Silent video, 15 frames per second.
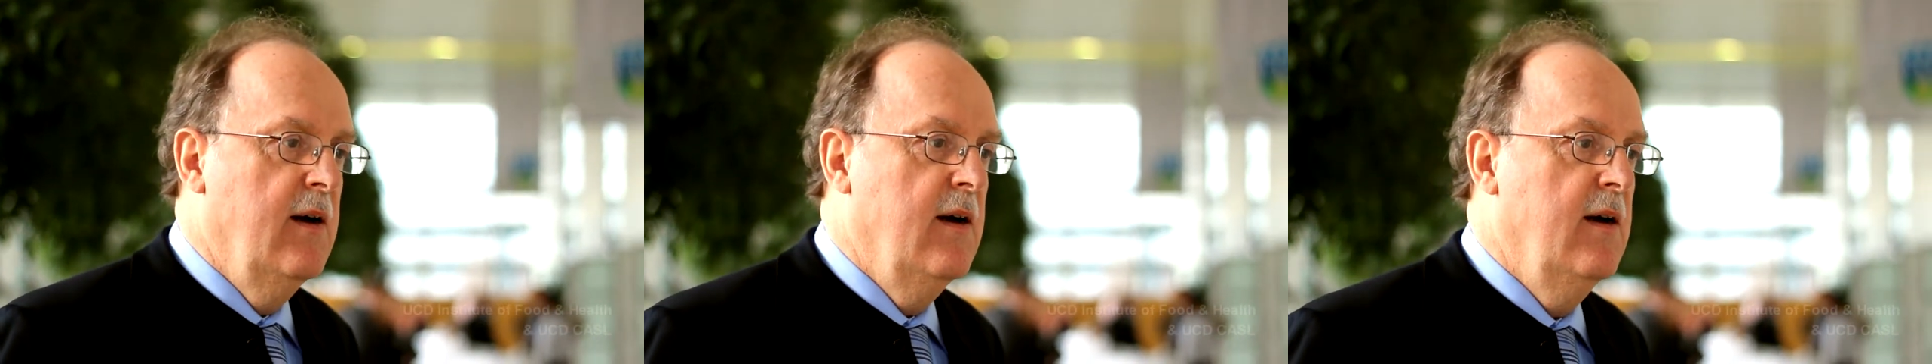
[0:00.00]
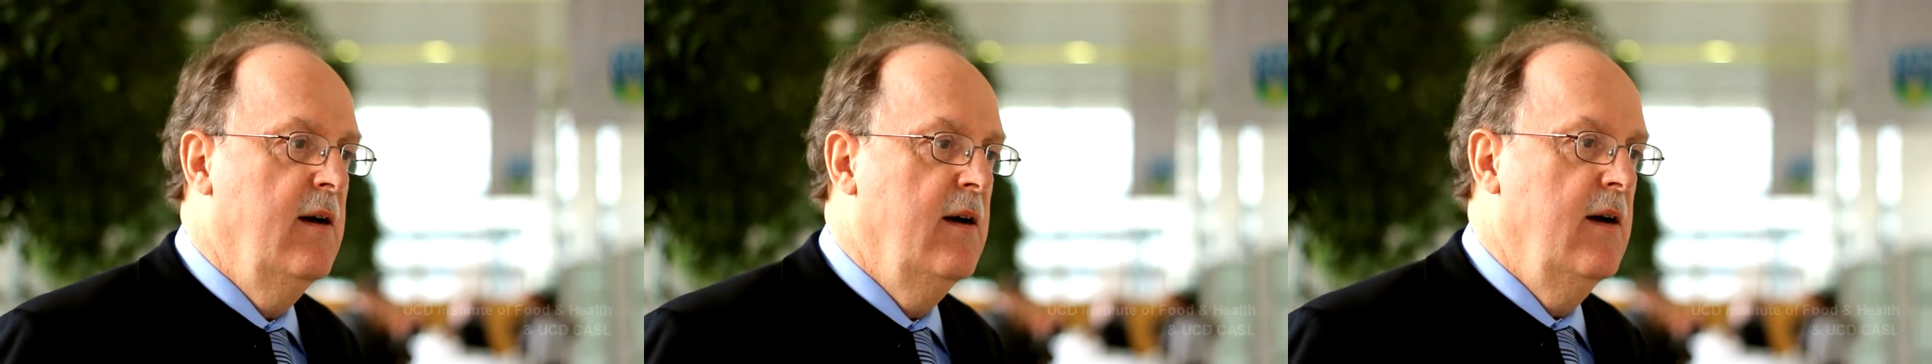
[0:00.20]

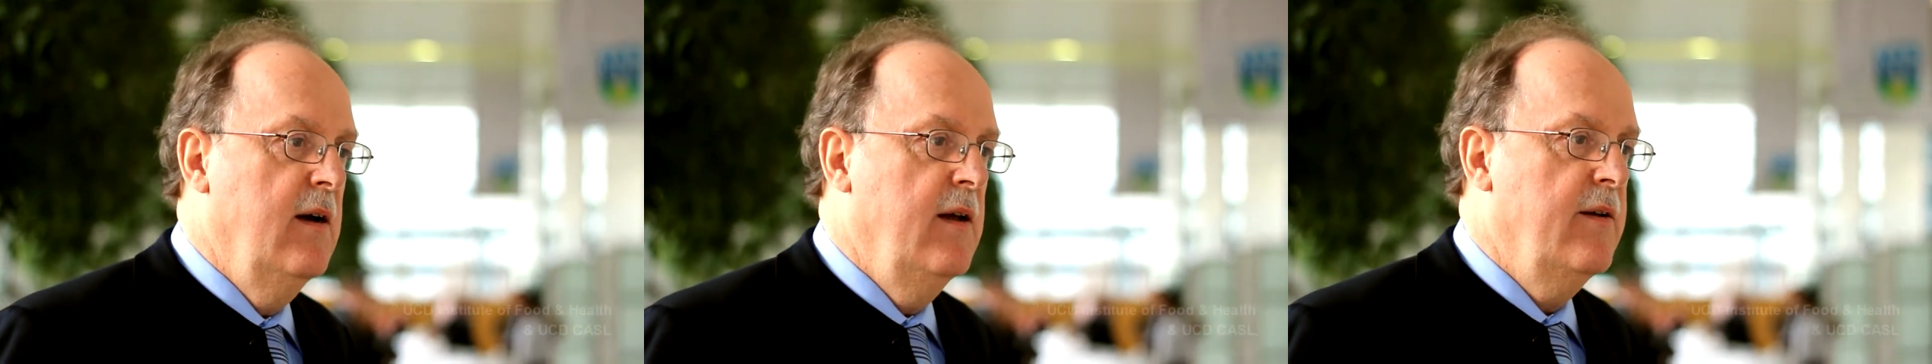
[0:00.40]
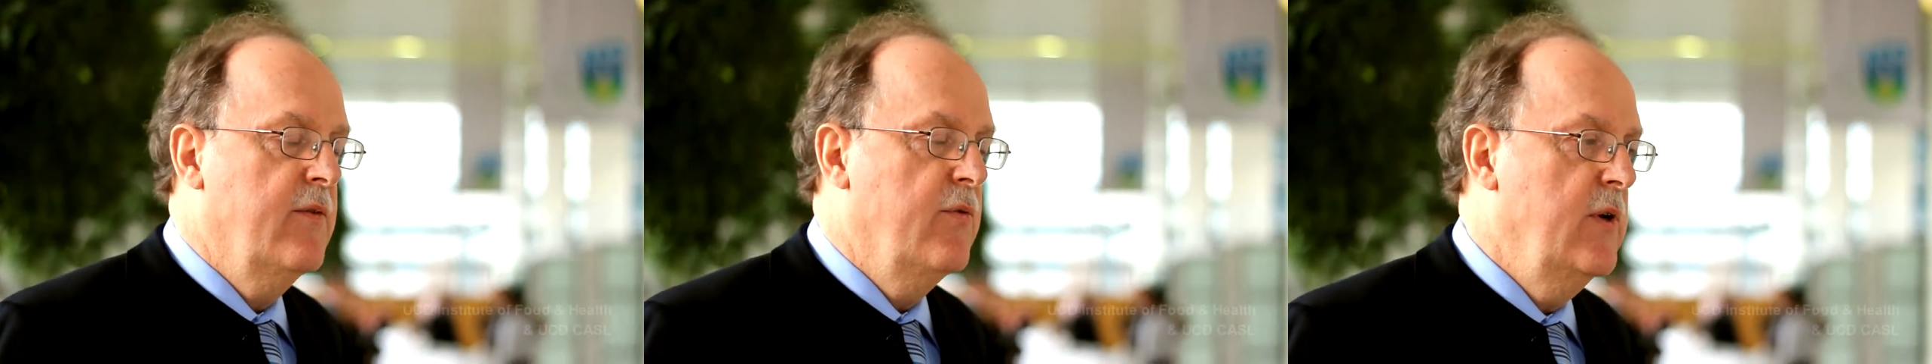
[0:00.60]

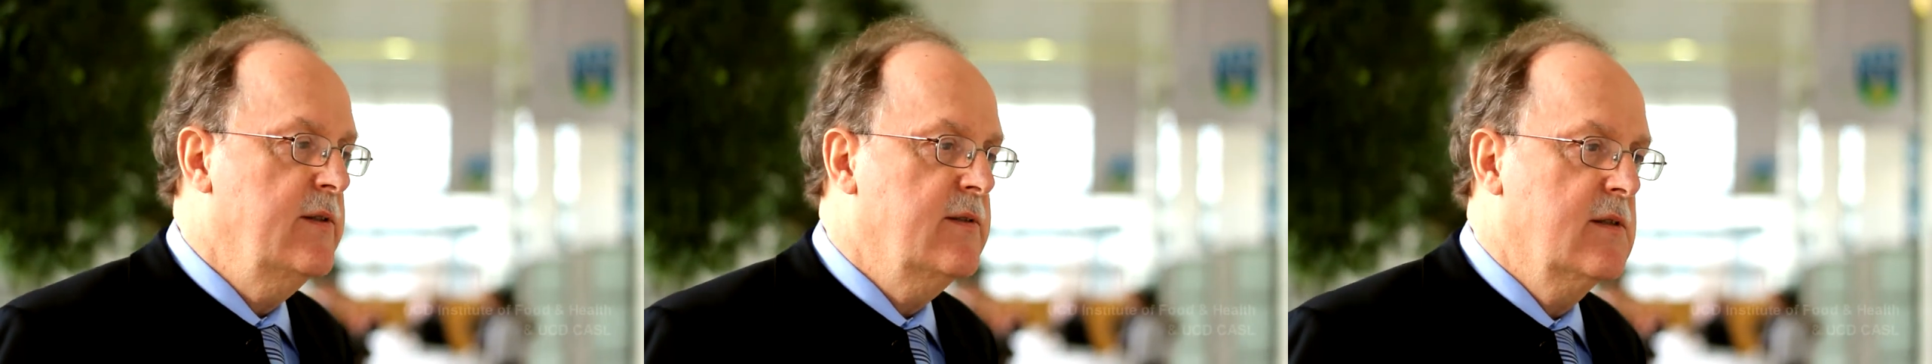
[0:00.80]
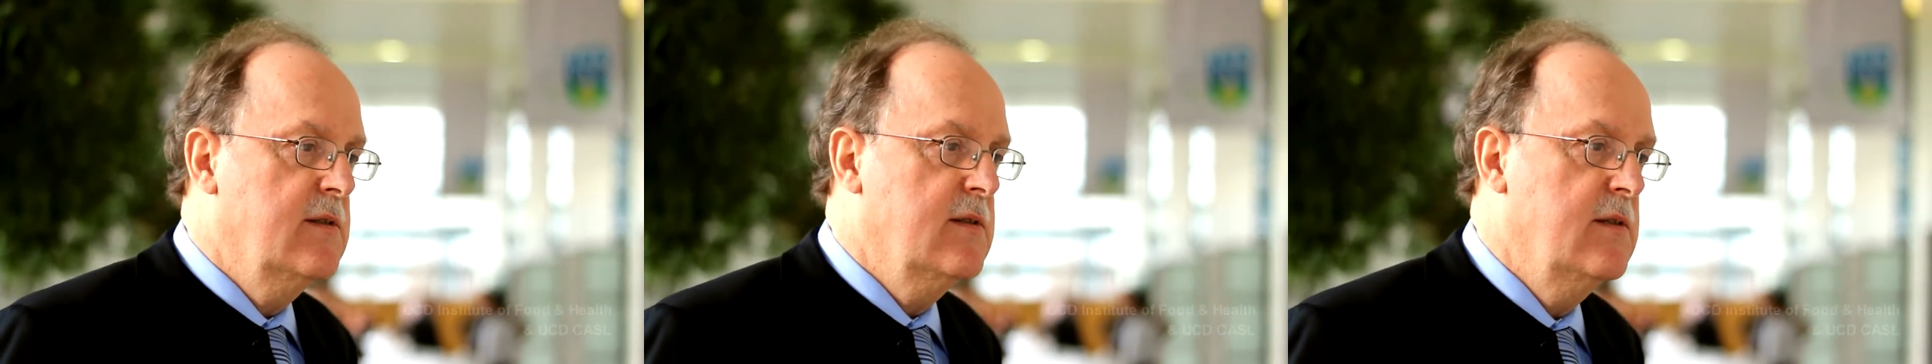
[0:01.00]
and
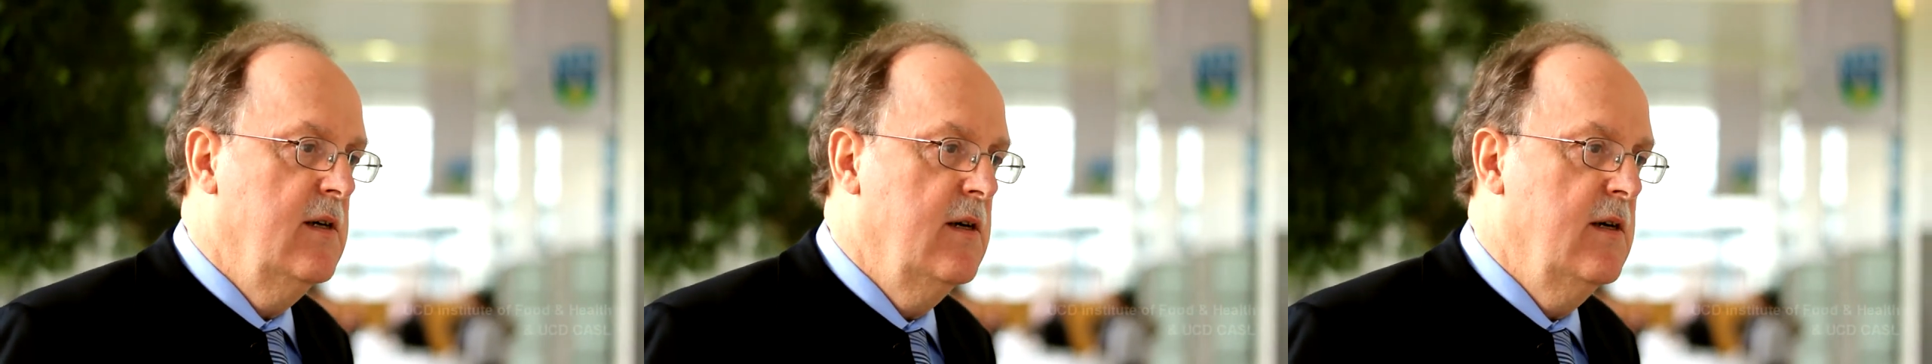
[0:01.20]
risks